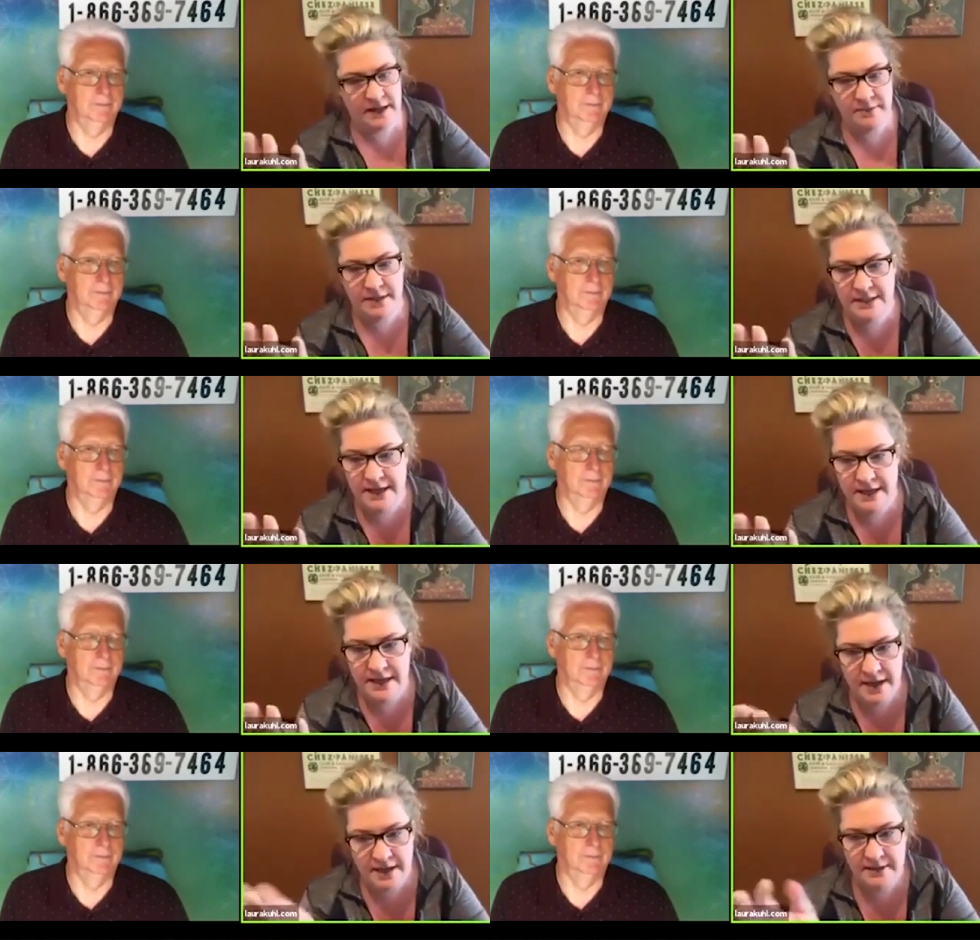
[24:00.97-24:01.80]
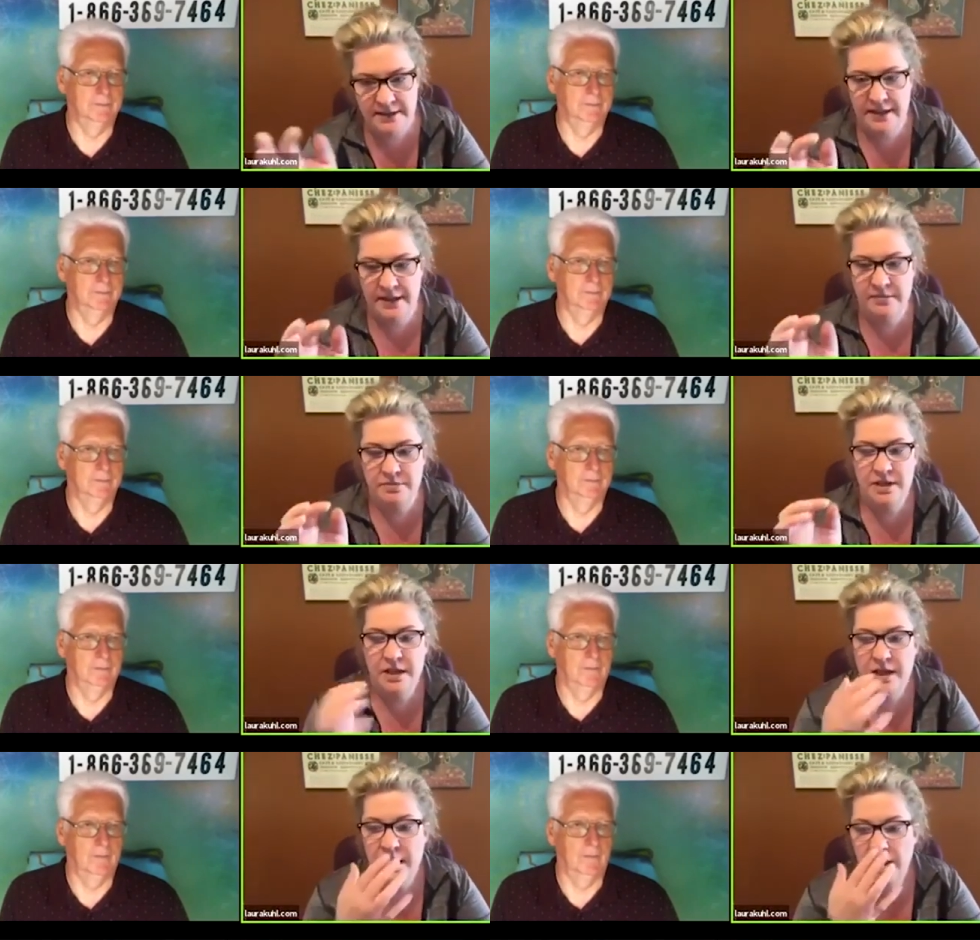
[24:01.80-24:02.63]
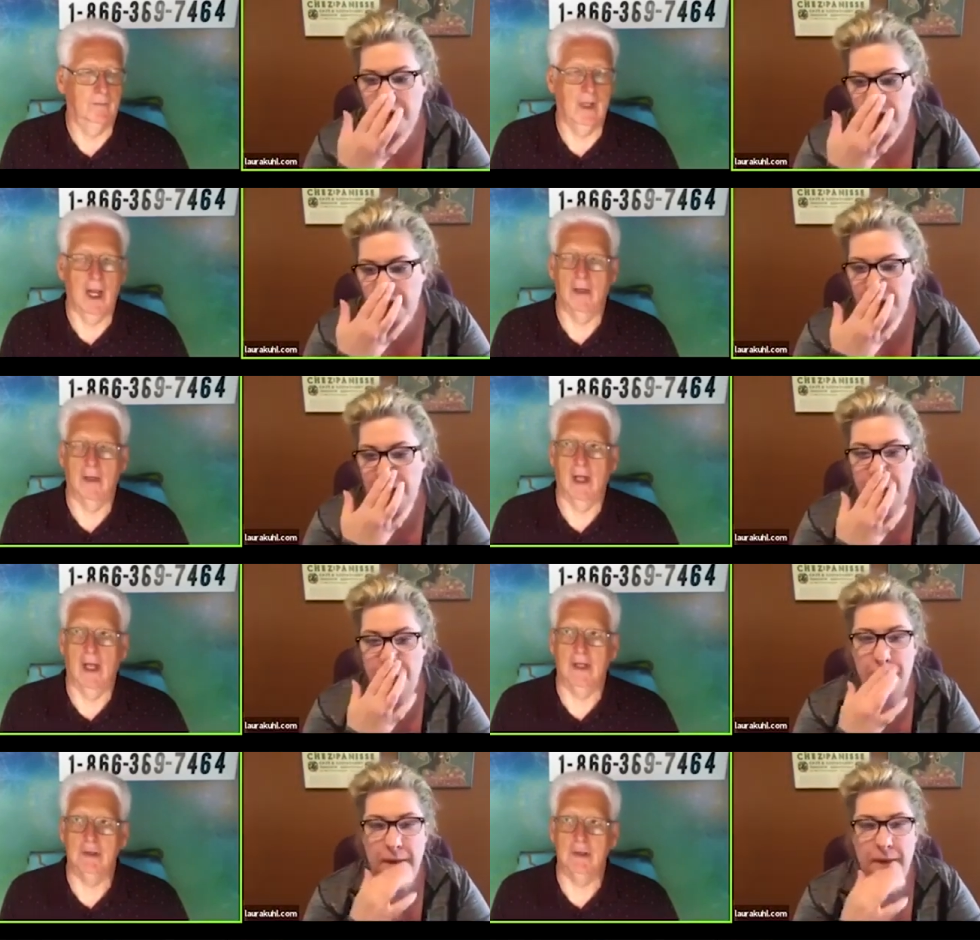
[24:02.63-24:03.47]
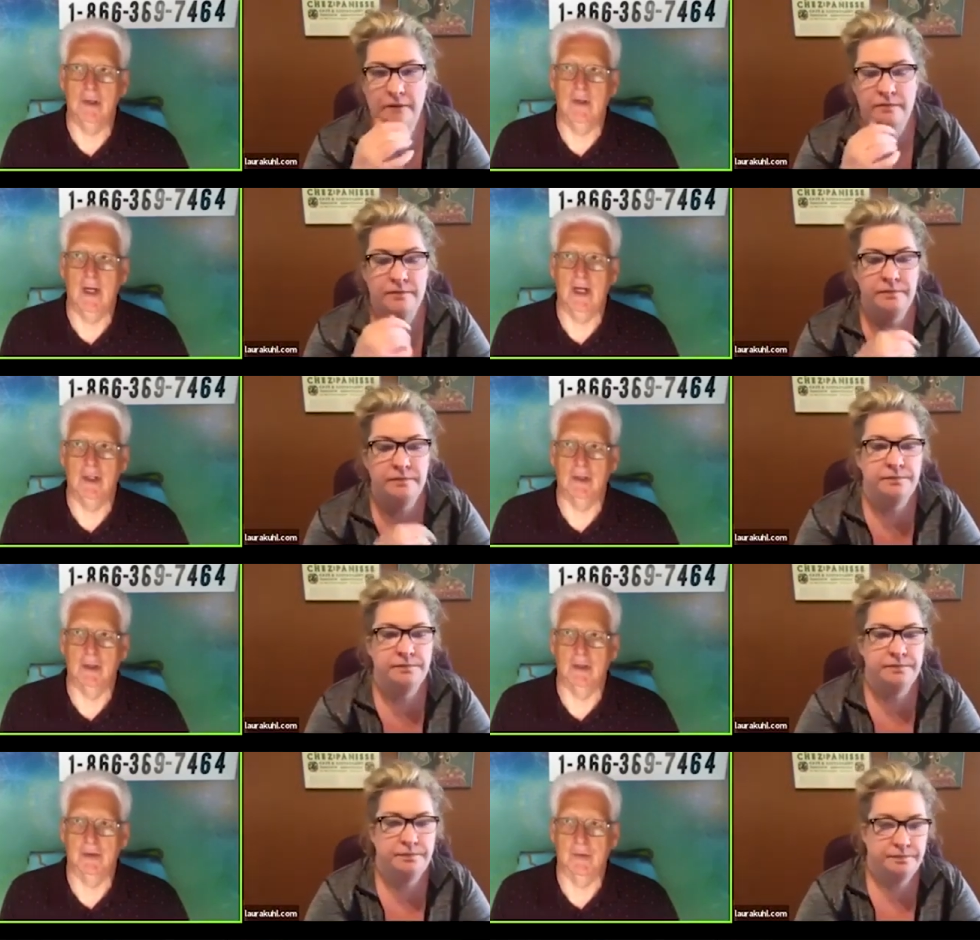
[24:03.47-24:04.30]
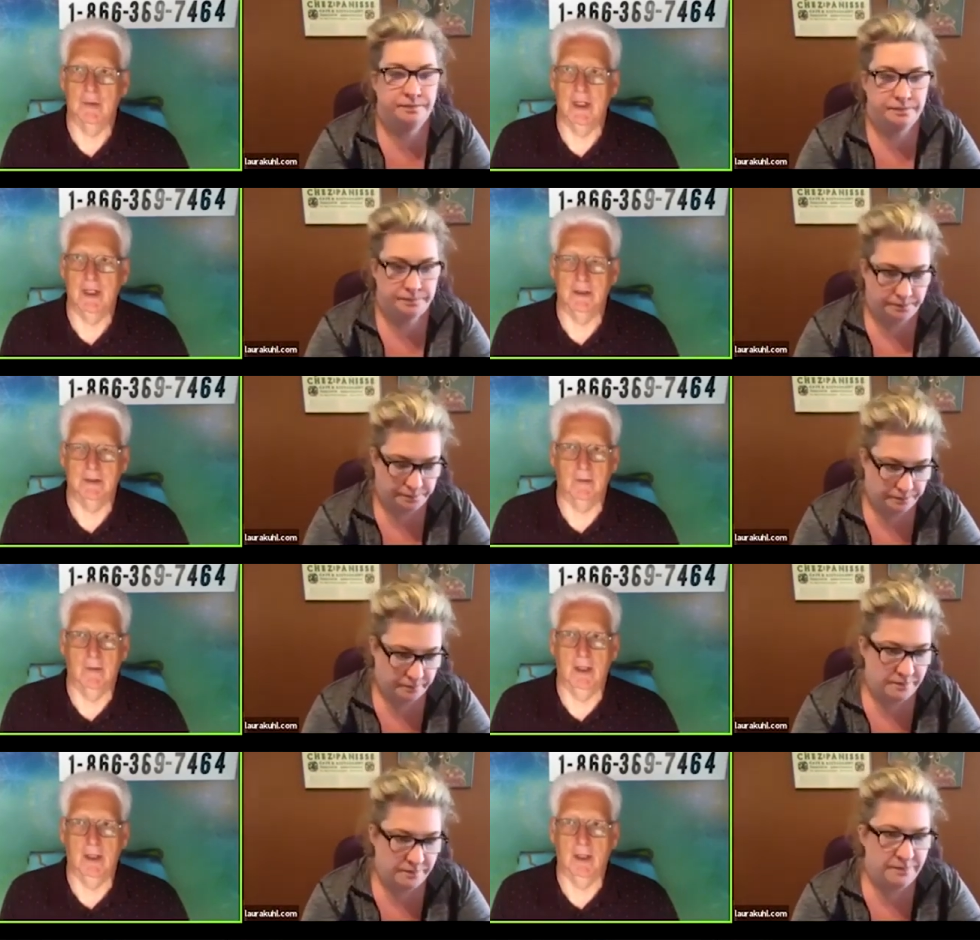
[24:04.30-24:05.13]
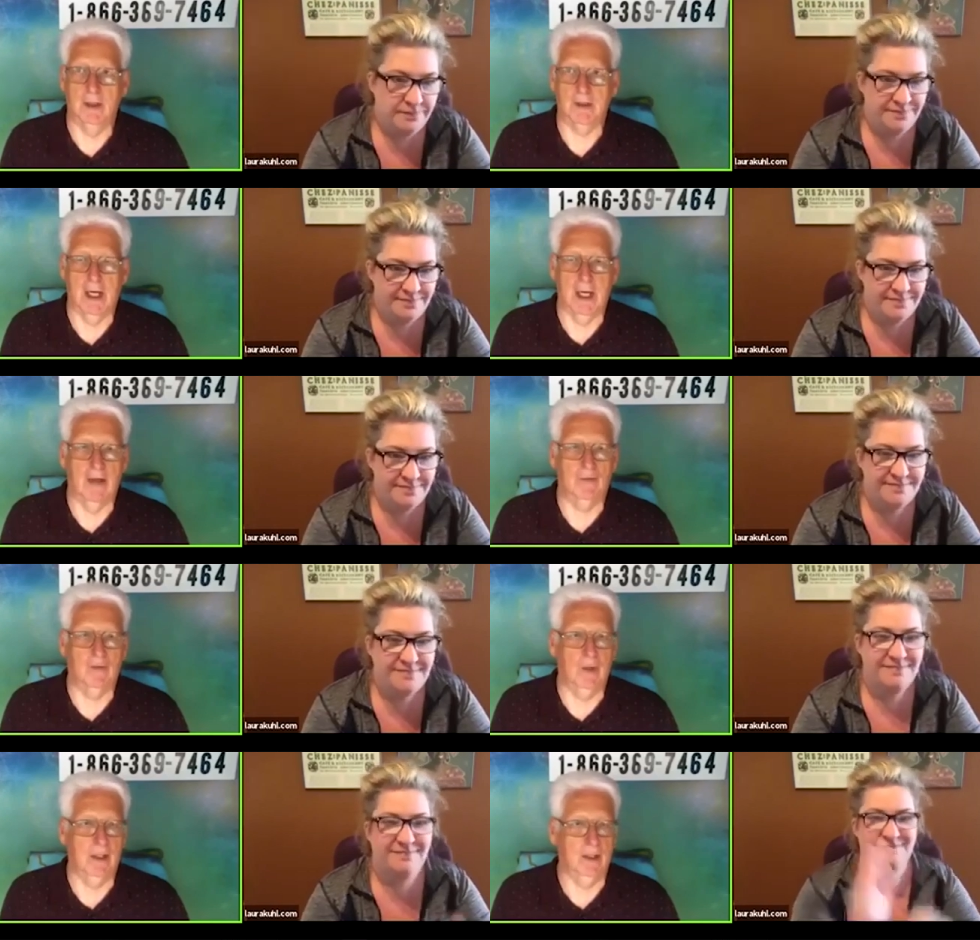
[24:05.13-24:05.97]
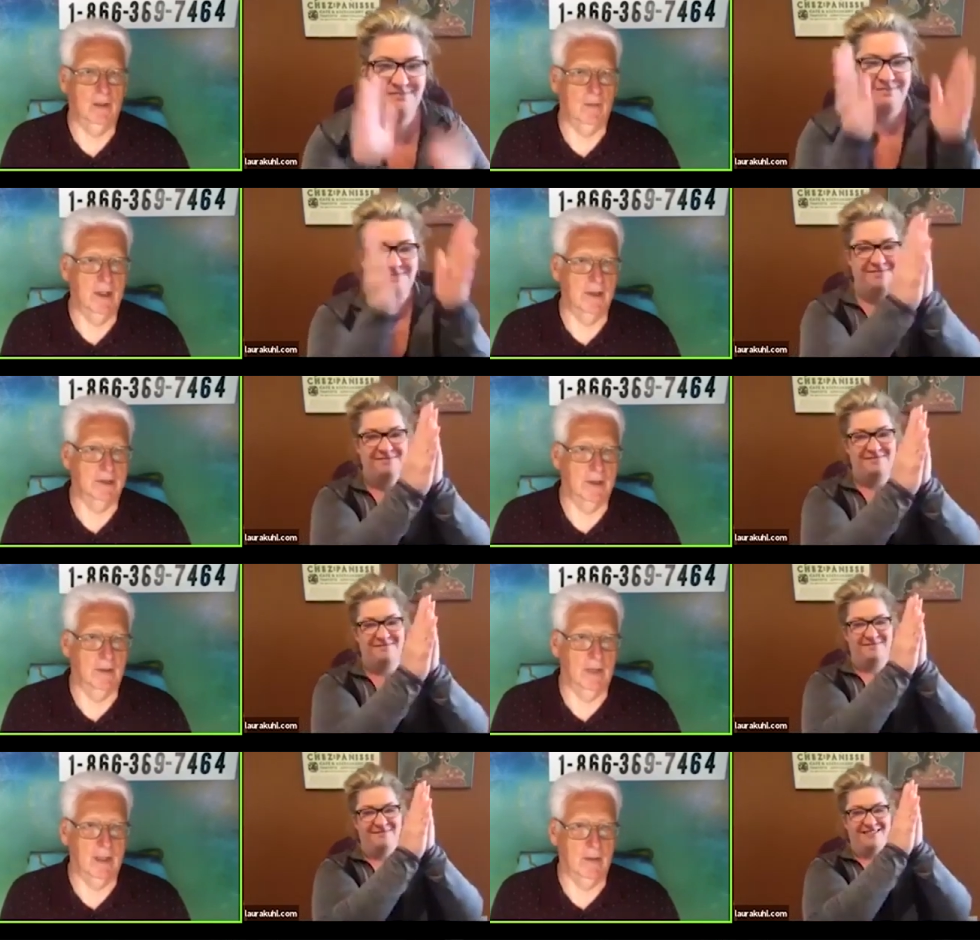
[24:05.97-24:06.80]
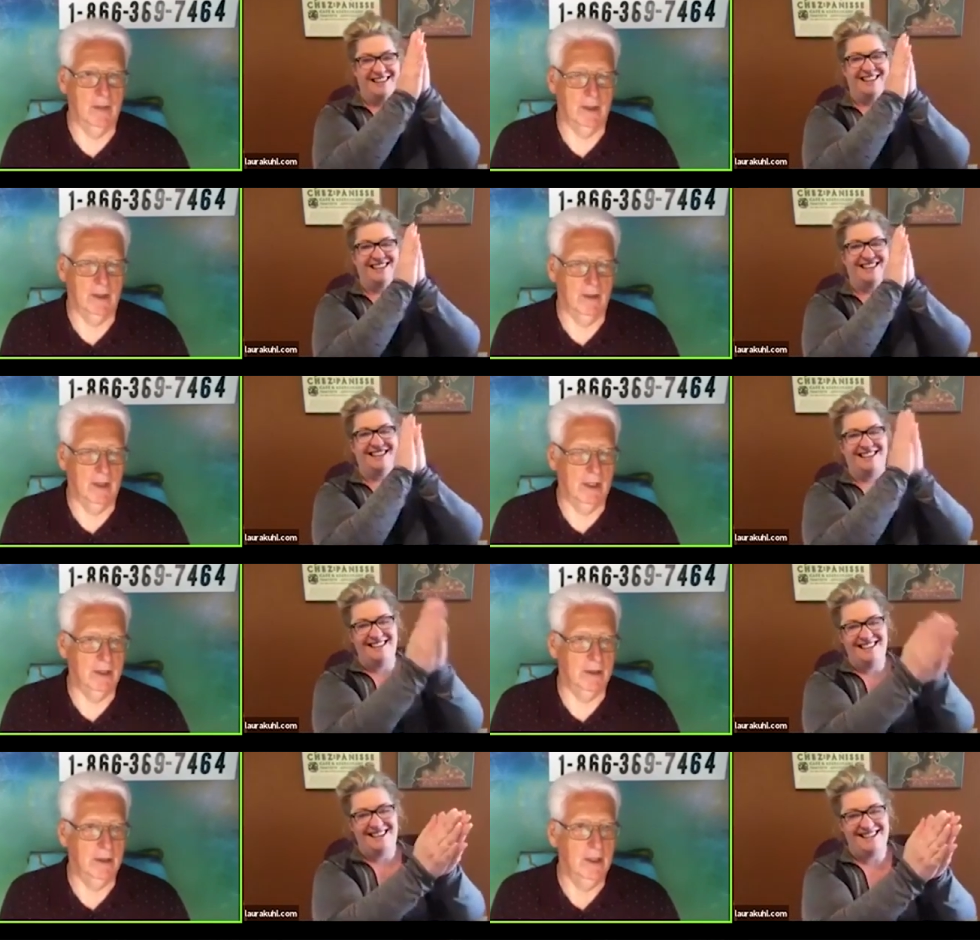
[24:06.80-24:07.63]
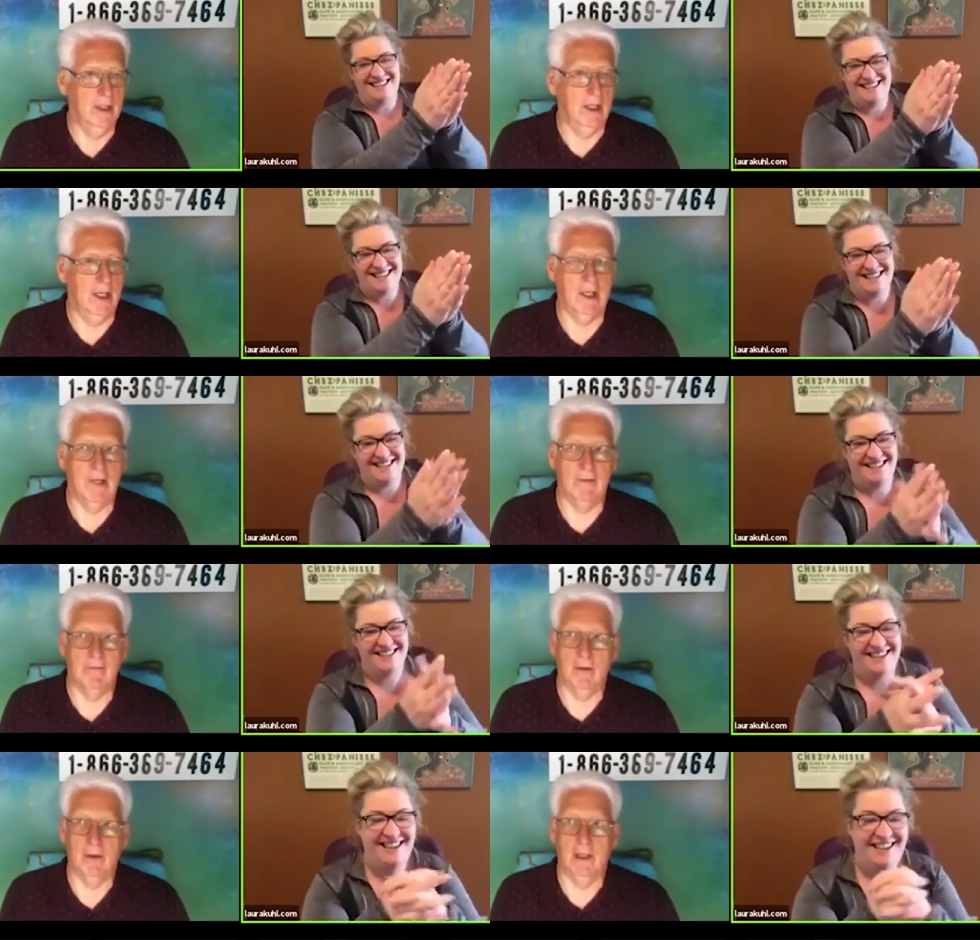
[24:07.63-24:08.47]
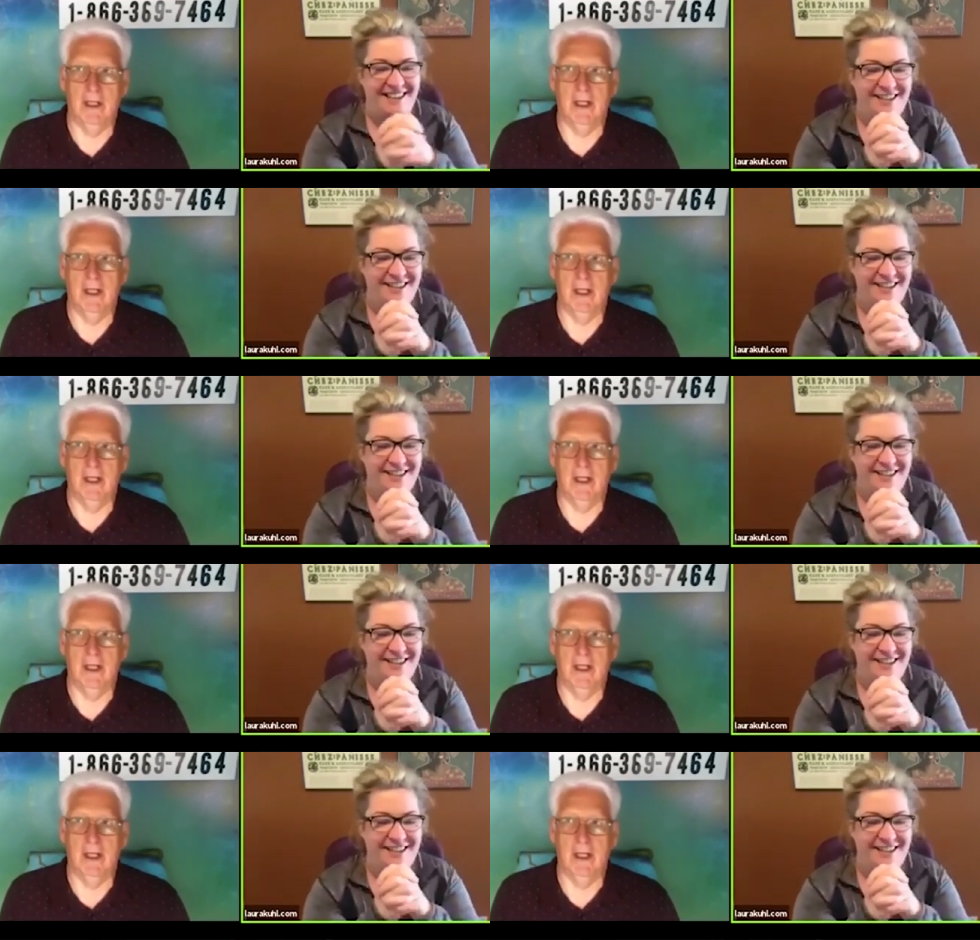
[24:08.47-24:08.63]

Speaker 1: exact concept.
Speaker 2: Yeah, and they're like two angels' wings, one on the left wing and one is the right wing, right? Yes. And if you're an